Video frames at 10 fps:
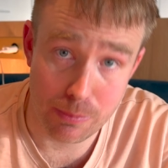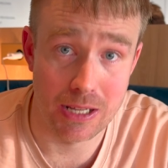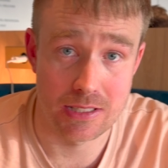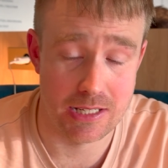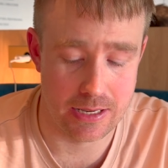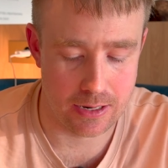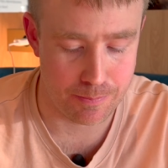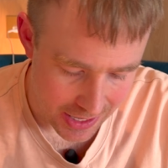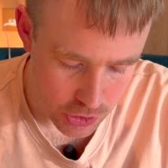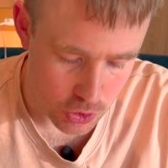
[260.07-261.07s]
apart tender.
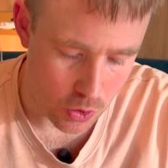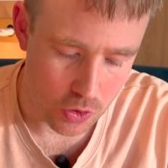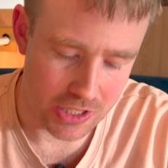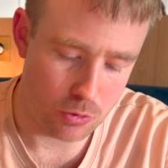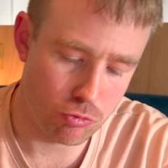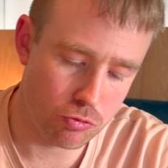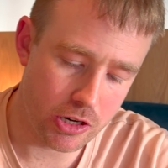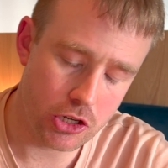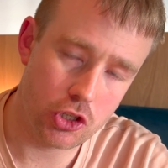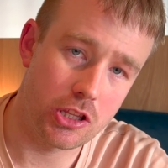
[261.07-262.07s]
That stock is
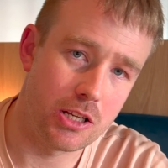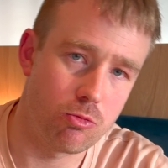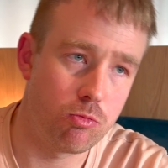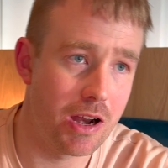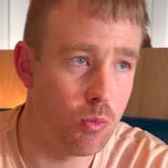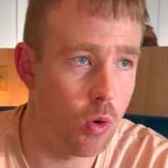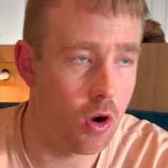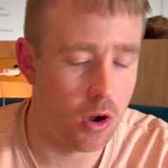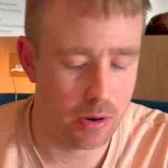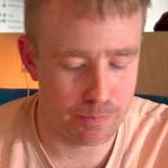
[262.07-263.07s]
rich. There's red
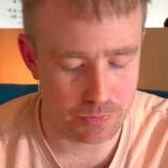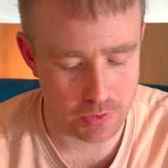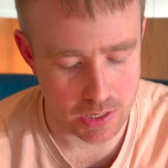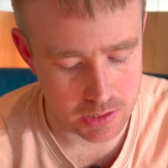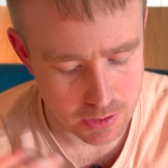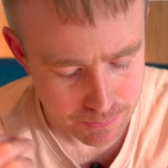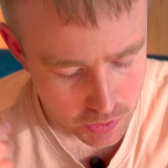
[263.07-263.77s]
wine, there's